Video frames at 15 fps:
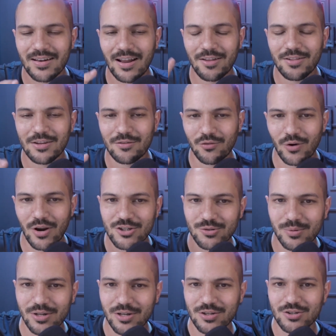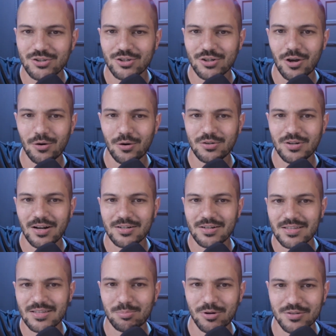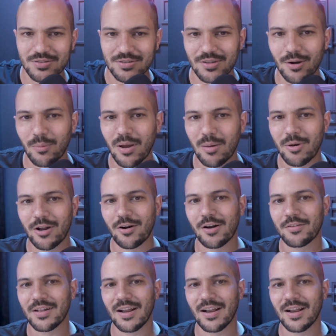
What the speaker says: now that you've graduated, you should go talk to this person. They're way better.